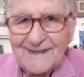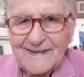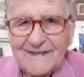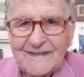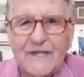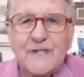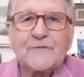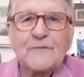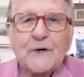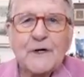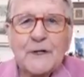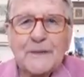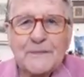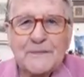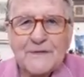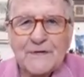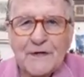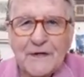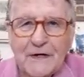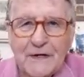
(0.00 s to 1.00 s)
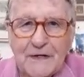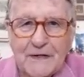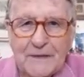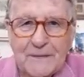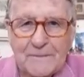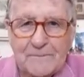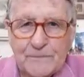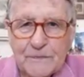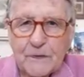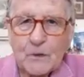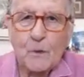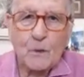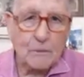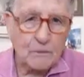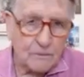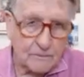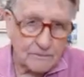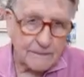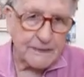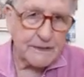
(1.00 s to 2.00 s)
These verbs are,
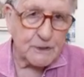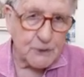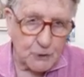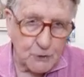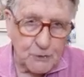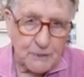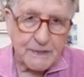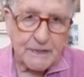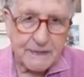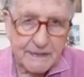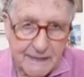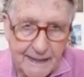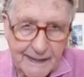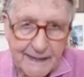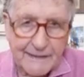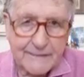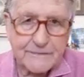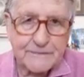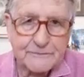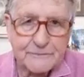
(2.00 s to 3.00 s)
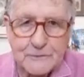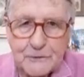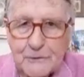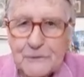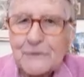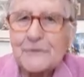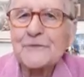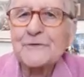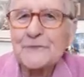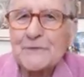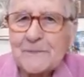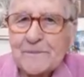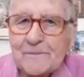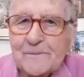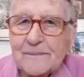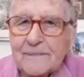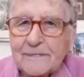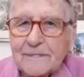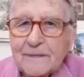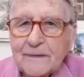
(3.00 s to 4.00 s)
including get, of course,
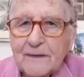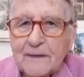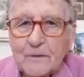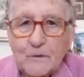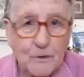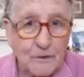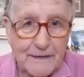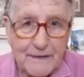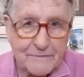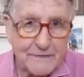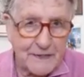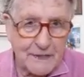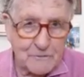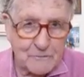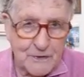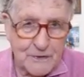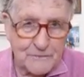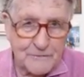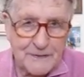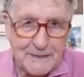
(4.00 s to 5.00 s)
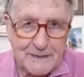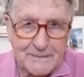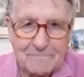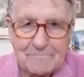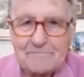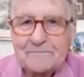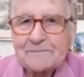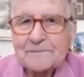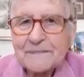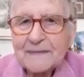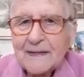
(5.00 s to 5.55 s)
we'll never get rid of him,